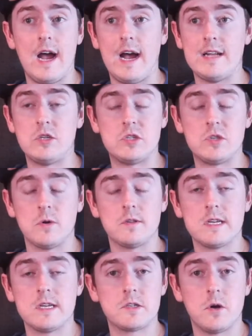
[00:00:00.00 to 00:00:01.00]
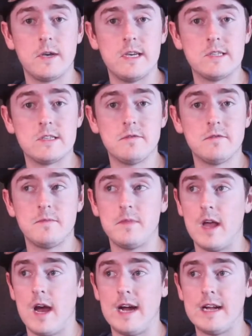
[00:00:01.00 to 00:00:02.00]
I just don't think it's cohesive.
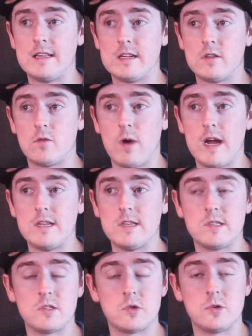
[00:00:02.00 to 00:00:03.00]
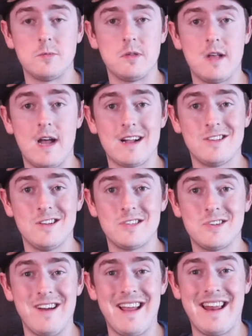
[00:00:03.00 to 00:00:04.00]
I think the writing is extremely
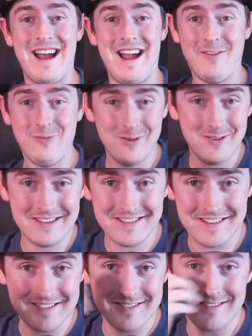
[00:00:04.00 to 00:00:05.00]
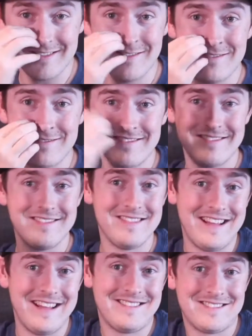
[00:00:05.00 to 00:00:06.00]
lackluster, and I really just don't
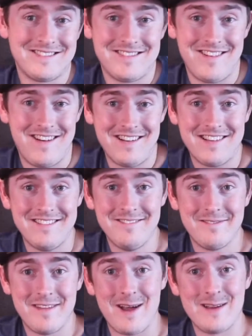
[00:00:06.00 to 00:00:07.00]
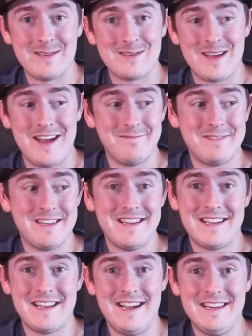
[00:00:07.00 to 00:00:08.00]
like talking about it. So I'm
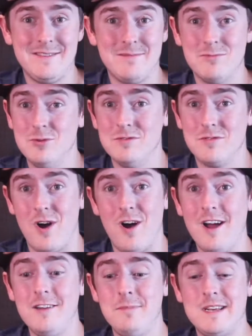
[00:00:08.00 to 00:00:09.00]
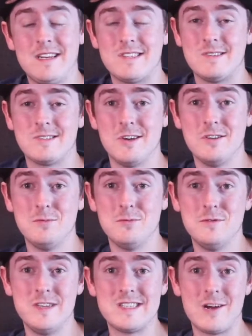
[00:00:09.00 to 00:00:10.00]
gonna kind of move on, because there's other
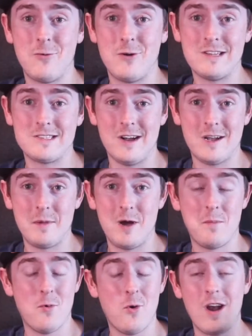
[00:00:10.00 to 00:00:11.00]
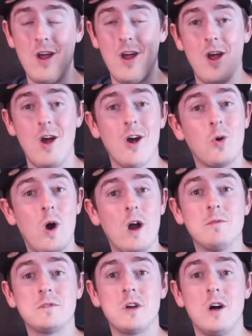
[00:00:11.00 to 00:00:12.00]
movies I want to talk about more.
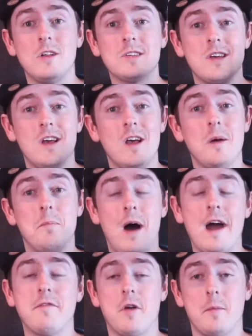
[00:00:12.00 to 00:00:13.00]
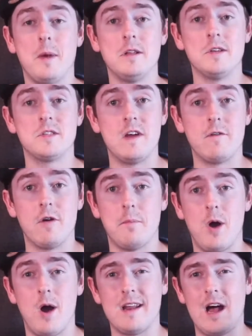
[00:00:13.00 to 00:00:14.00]
Quantum of Solace, by far my least favorite
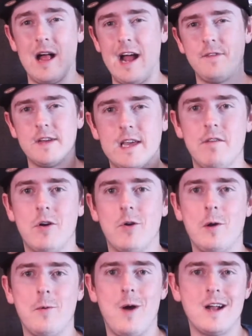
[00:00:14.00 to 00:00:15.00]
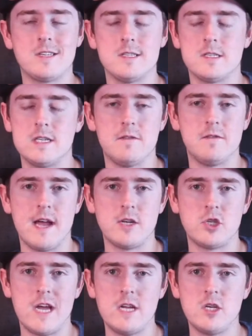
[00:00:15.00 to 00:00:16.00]
Bond. I'll have to it a rewatch to see if that
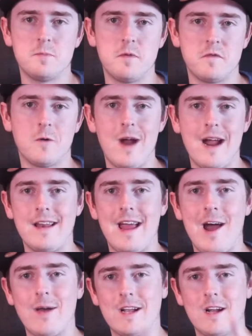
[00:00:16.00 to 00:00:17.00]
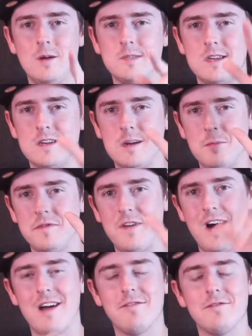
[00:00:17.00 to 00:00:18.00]
changes, but for right now, it comes in at number
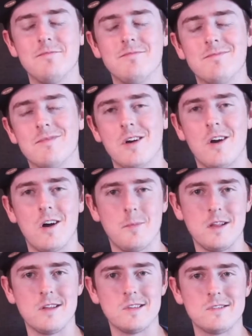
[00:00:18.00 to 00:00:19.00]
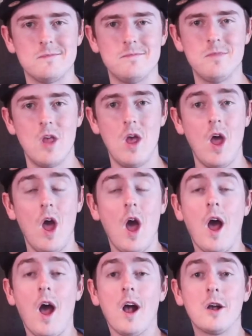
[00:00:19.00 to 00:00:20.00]
five on my list.
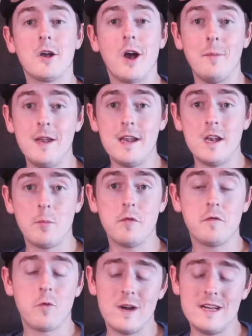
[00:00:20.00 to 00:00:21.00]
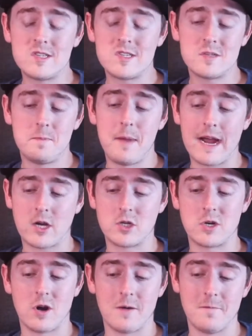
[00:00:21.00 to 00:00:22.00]
Coming in at number four is
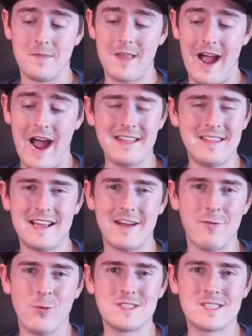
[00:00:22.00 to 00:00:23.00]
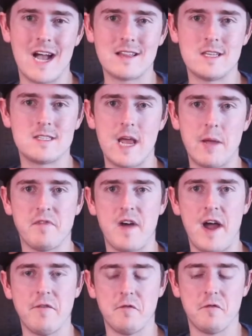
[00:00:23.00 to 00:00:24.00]
Spectre. I think everyone's got the same
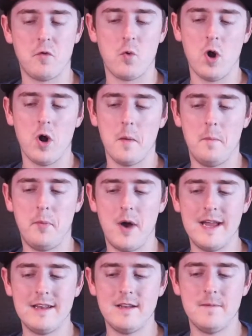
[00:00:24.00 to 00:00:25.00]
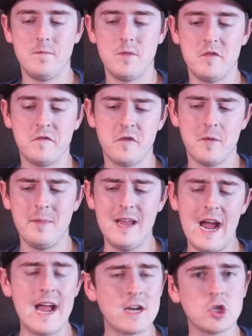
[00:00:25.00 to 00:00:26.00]
five and four, but for me,
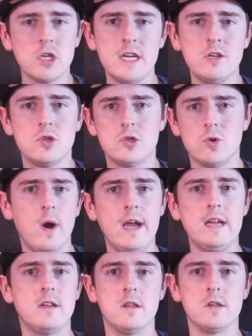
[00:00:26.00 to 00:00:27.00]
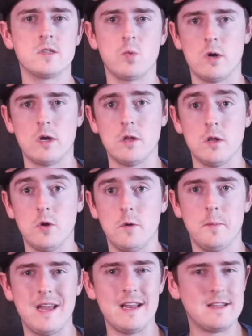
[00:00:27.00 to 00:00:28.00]
I actually enjoyed this one a little
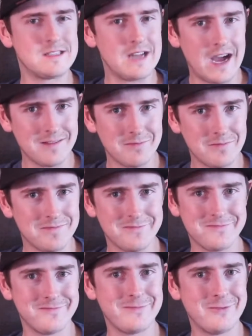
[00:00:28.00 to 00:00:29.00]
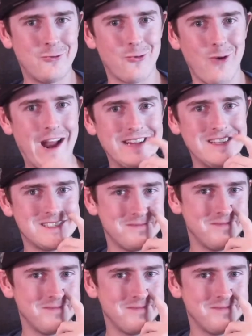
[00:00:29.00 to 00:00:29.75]
bit. It's not great.